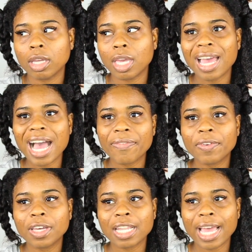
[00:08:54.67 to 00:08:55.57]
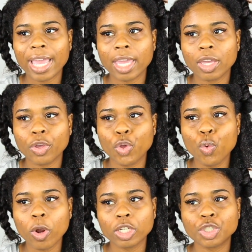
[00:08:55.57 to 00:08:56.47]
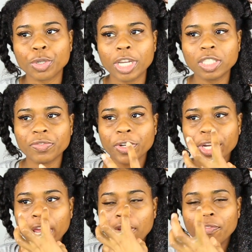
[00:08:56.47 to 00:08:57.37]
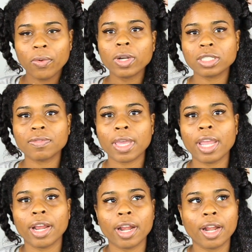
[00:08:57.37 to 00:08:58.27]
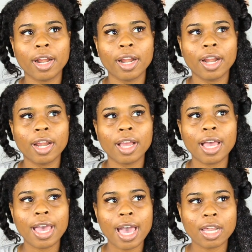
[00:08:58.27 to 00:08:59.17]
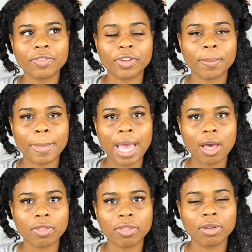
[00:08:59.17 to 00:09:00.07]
And I feel like you are transferring a force of air out of your mouth.